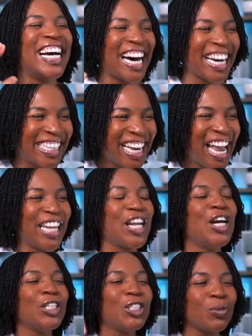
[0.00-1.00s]

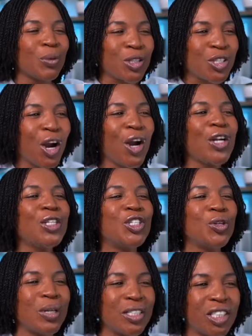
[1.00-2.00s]
Again, to return
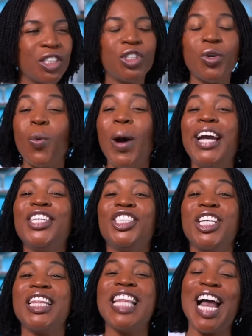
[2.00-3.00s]
to a
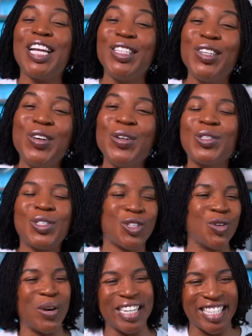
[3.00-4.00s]
situation that used
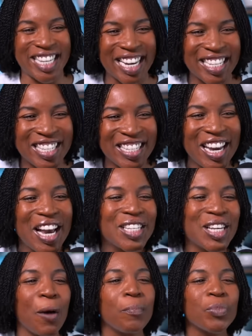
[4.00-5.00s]
to exist.
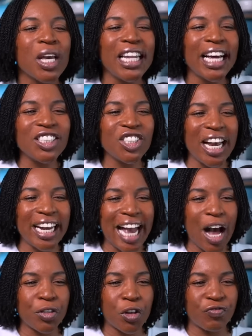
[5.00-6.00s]
So let's check
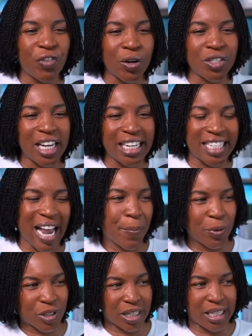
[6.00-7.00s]
out the first
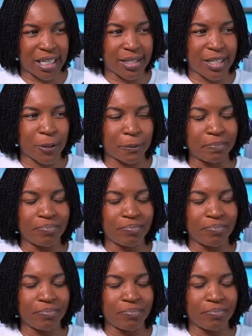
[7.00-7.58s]
example sentence.